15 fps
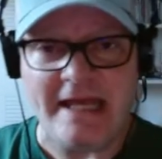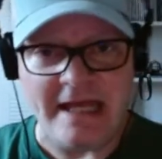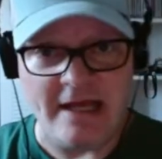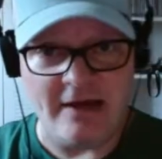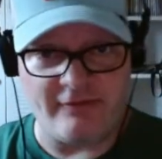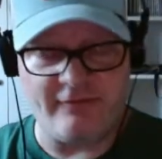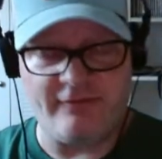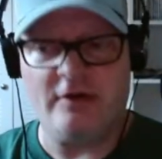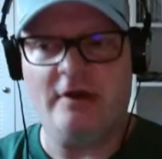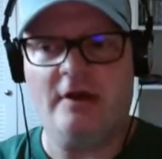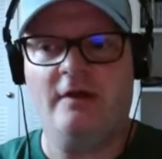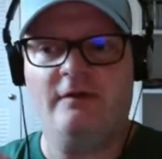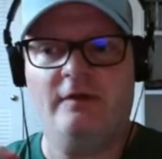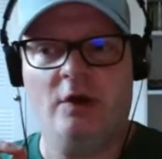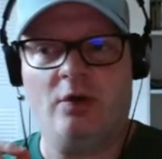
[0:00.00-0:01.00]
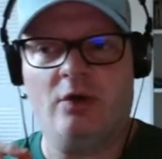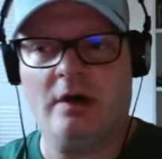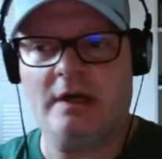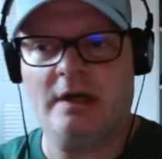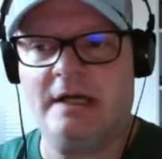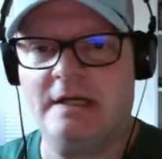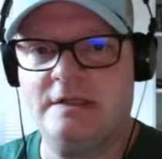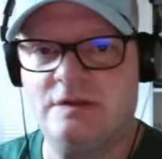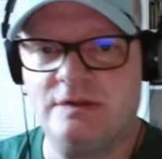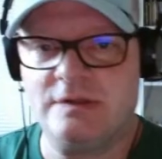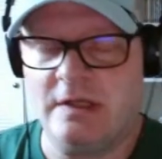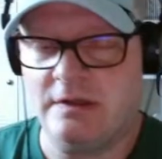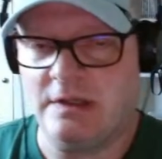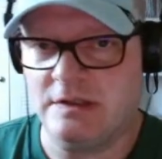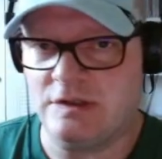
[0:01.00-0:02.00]
If the organizers
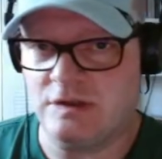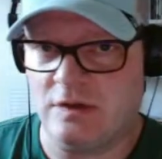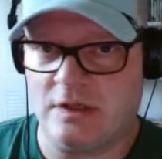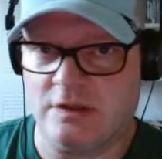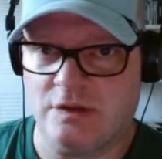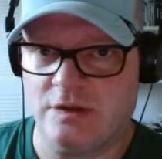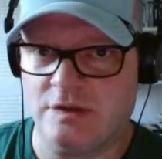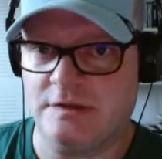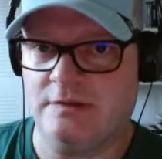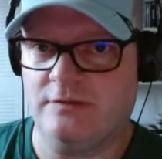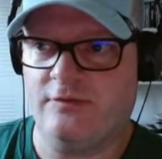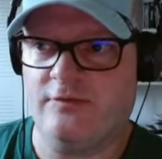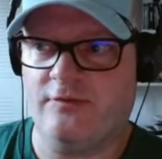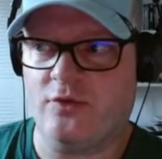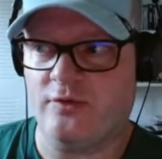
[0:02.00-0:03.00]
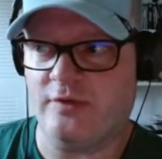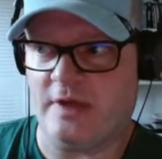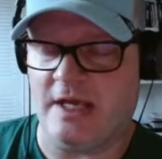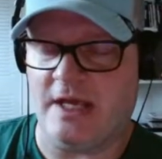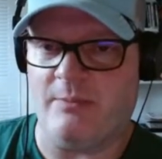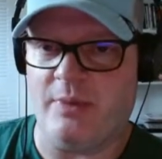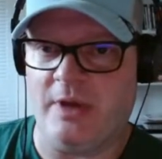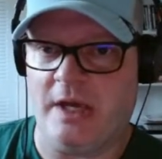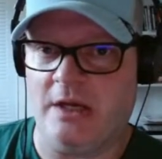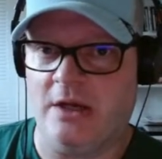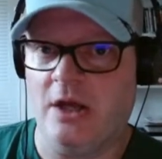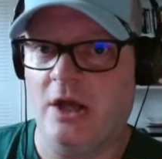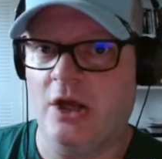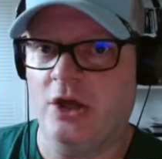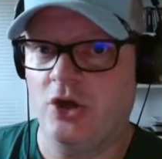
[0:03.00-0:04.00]
and the instructors for the
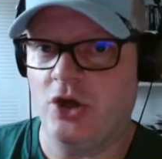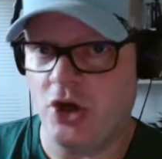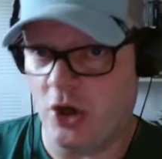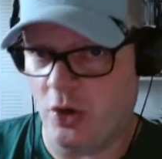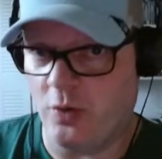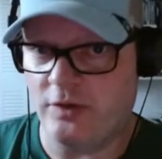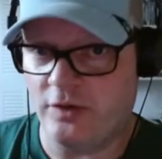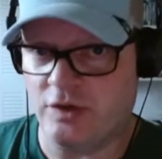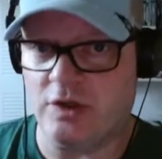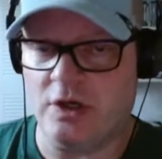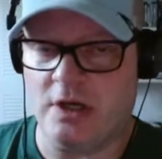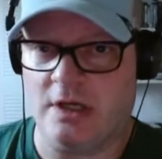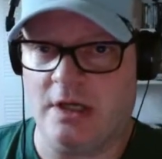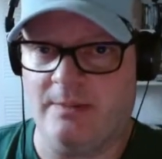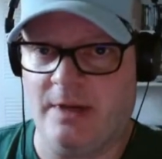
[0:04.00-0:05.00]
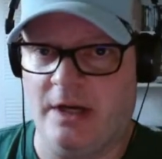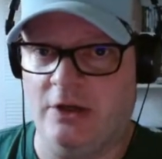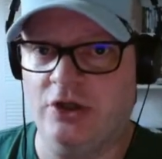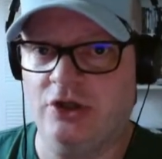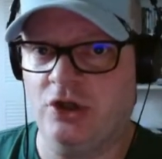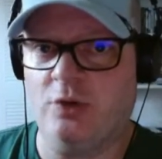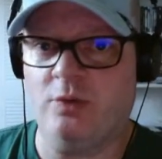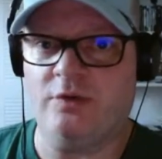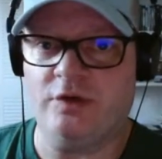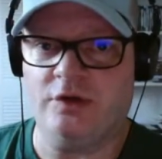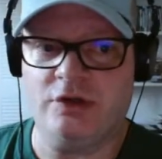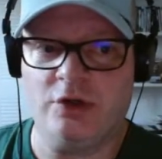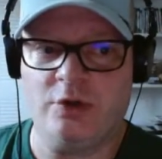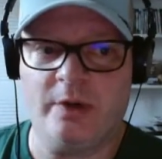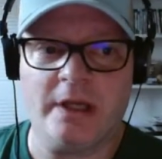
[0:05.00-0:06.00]
campaign know what they're talking about and know what
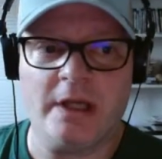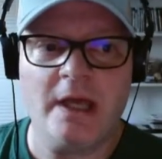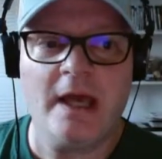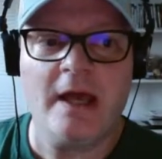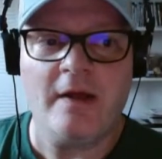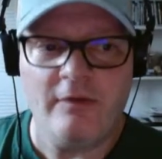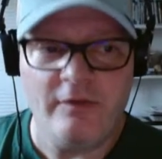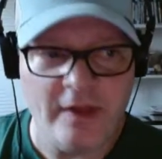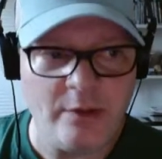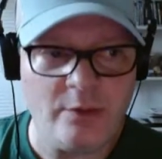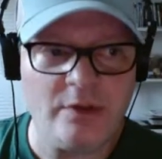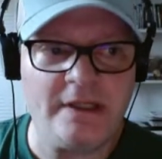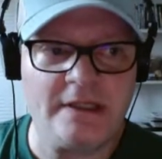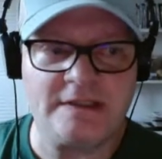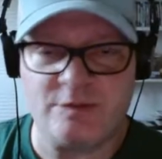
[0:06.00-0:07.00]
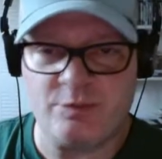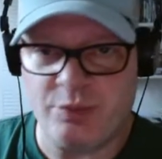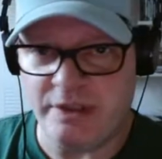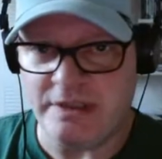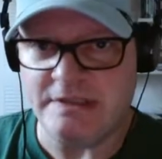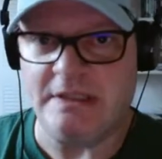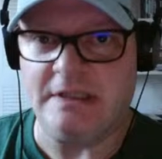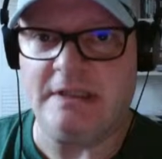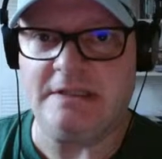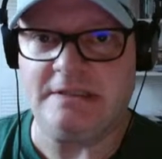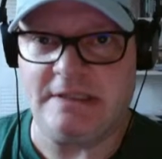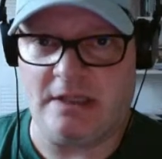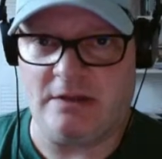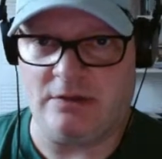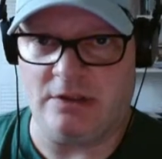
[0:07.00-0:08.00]
they're doing, they will explicitly
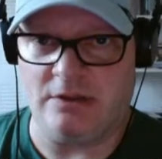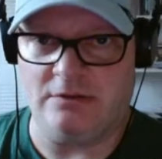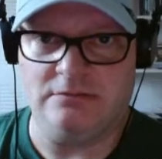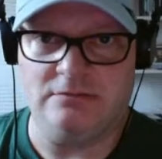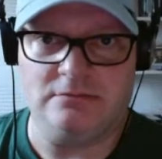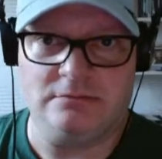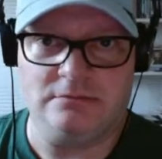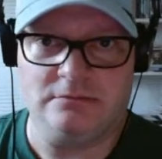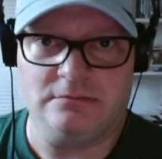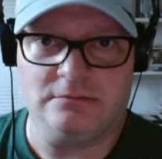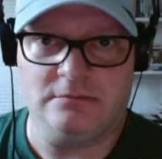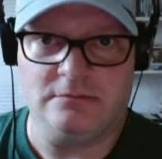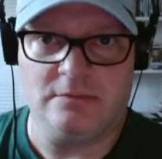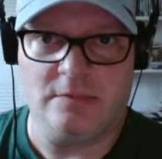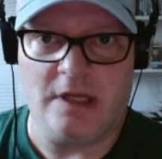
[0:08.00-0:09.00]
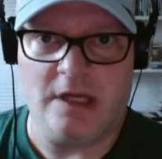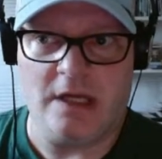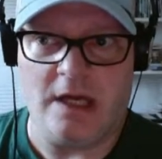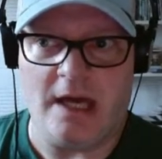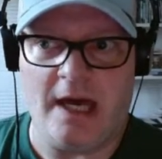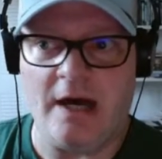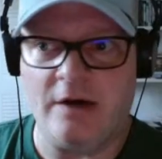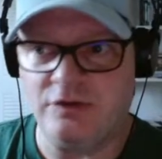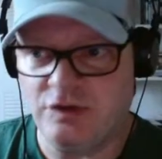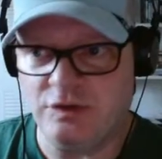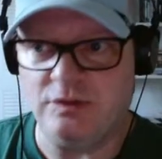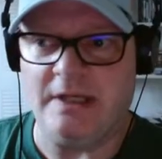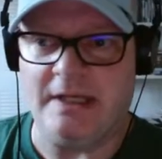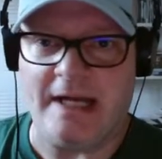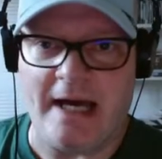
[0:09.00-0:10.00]
tell you how
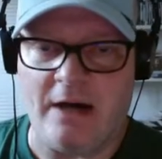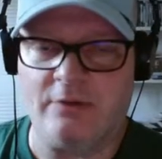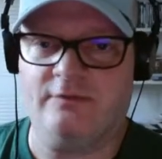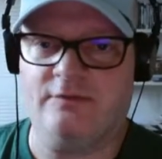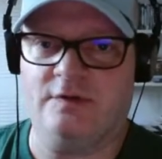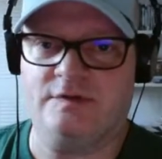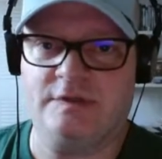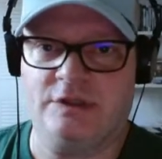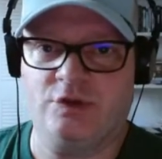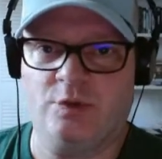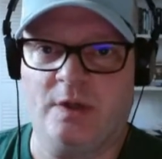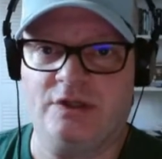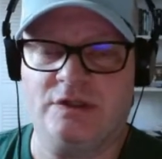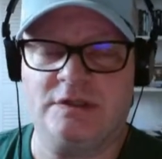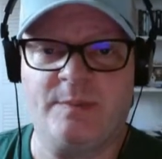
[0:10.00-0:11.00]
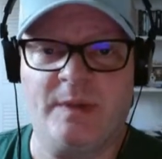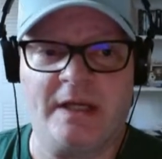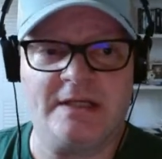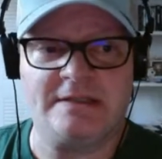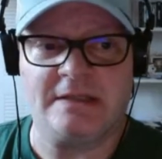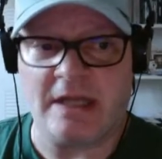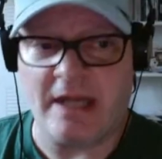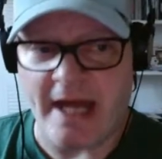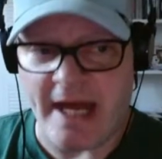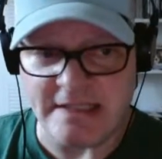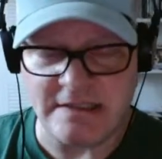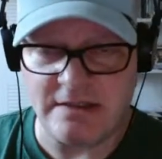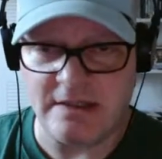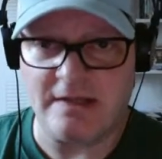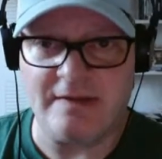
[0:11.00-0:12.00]
to get out of those situations, because the
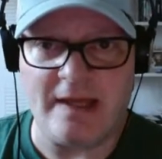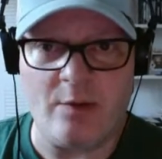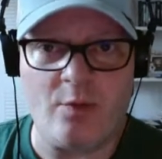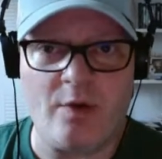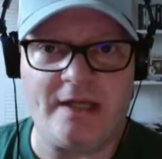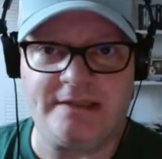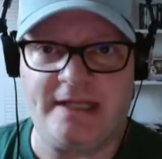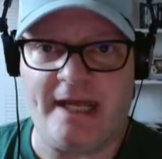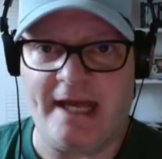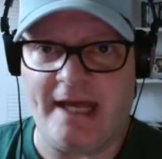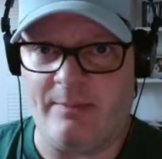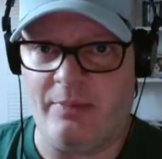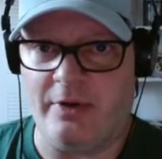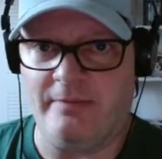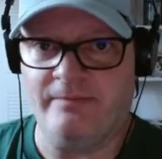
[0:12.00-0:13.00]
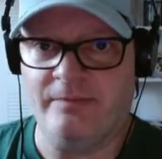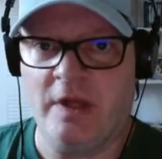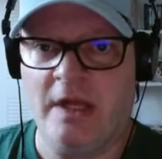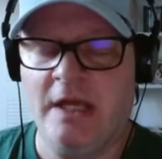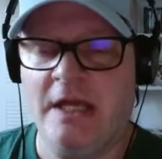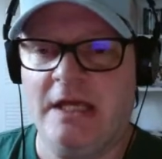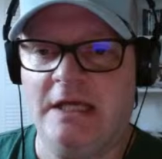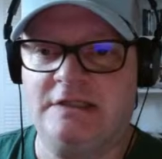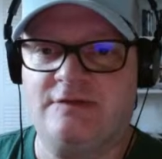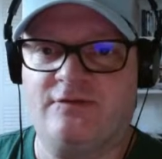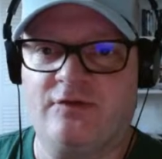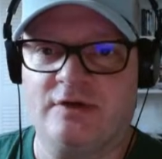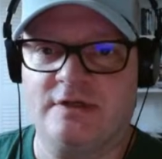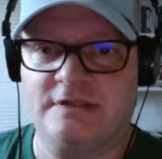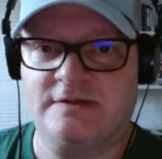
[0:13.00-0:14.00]
last thing they want to happen is
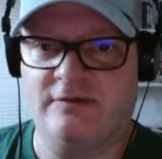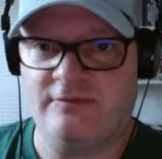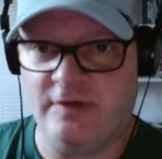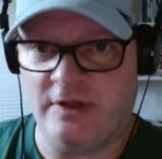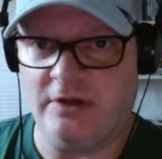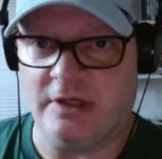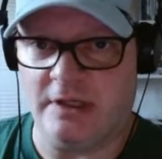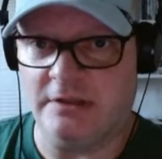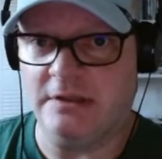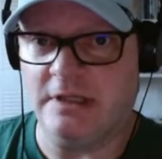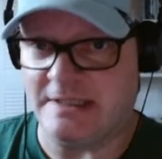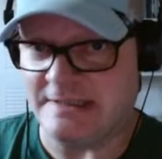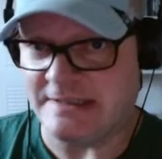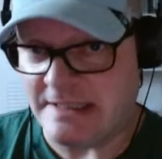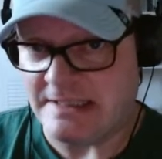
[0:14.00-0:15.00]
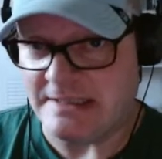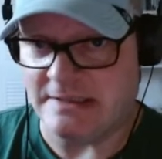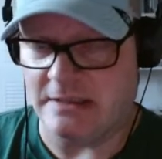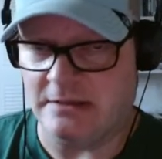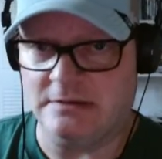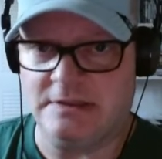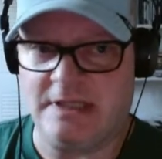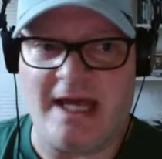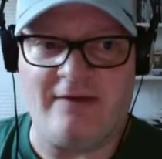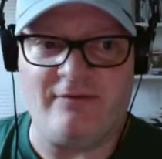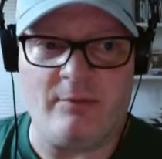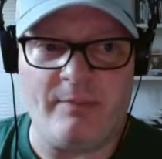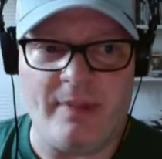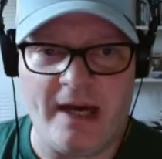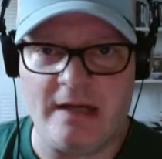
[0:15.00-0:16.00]
for a civilian, a citizen, to
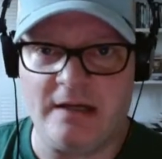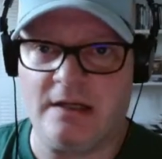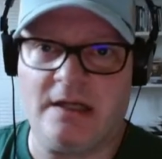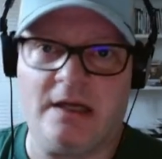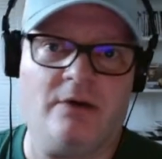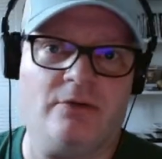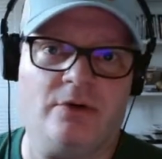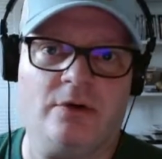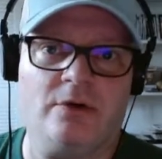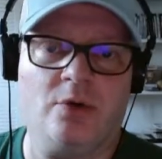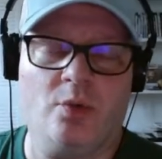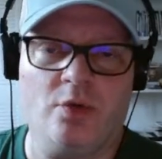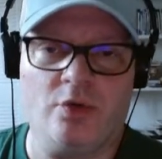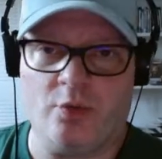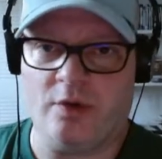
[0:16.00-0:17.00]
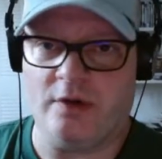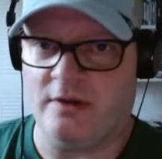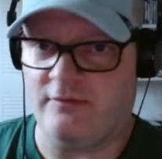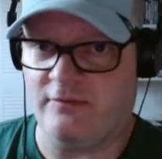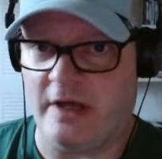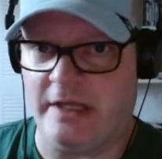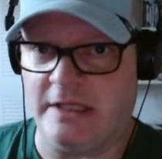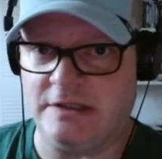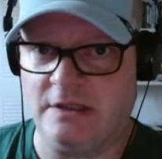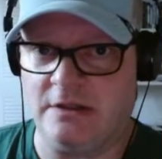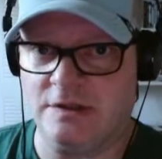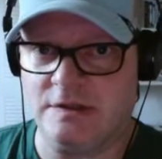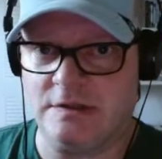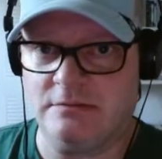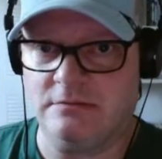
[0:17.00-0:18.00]
have a bad encounter with one of the
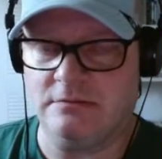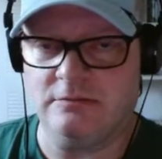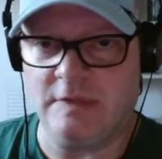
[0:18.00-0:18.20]
volunteers.